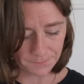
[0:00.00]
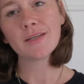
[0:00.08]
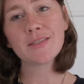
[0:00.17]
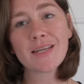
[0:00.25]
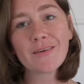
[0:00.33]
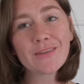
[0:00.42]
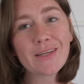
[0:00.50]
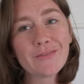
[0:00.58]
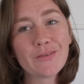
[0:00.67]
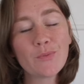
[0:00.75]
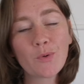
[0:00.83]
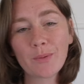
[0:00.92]
There's definitely a
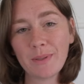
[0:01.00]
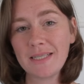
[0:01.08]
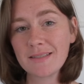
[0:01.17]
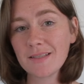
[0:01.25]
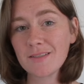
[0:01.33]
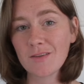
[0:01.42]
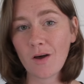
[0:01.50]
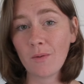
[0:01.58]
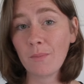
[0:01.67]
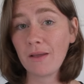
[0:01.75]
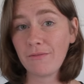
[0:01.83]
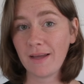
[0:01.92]
few more pieces on
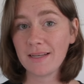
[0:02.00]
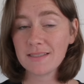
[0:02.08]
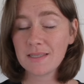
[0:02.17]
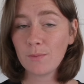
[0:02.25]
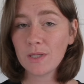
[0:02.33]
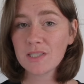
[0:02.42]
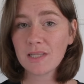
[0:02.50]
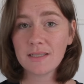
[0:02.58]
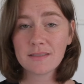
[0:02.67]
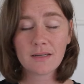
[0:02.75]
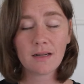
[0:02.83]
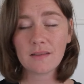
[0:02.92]
my fantasy wish
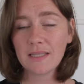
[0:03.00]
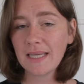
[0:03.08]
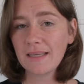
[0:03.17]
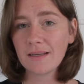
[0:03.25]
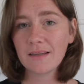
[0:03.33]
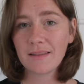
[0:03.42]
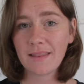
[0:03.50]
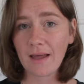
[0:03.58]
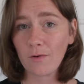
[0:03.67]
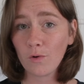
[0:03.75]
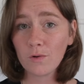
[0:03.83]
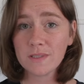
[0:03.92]
list, and I'll link that
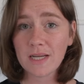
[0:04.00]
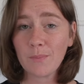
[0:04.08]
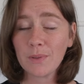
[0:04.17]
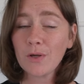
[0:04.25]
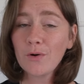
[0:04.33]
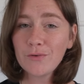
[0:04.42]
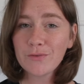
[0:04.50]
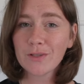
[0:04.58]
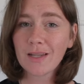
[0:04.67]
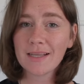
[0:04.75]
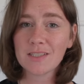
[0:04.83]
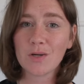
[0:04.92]
all down below if you'd
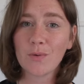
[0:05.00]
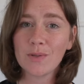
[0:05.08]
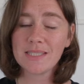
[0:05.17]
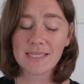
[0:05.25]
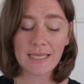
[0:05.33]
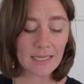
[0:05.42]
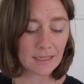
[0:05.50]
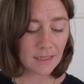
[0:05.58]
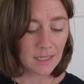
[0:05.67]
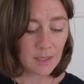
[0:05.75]
like to go see.